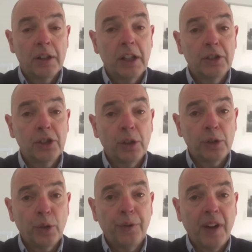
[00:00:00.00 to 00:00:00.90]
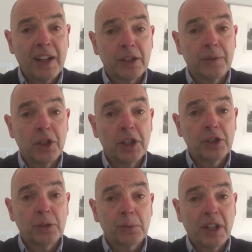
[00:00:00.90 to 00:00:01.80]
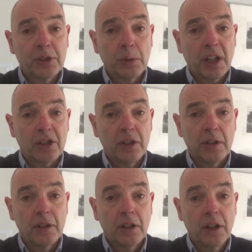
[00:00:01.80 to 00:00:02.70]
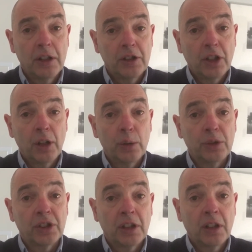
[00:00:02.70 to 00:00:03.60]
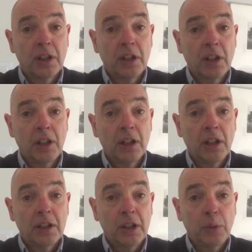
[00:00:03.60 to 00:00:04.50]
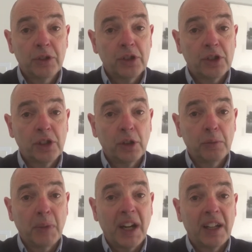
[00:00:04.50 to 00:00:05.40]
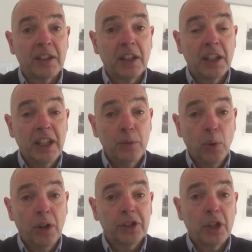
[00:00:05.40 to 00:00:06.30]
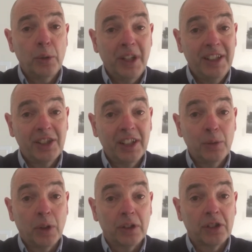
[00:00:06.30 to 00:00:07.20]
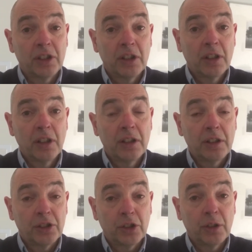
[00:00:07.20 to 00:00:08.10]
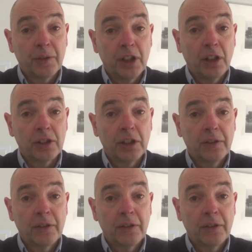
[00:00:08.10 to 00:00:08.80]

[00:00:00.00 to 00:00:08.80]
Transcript: The historical fact of Jesus' resurrection shows that he wasn't just a good man, he was who he said he was, the Son of God.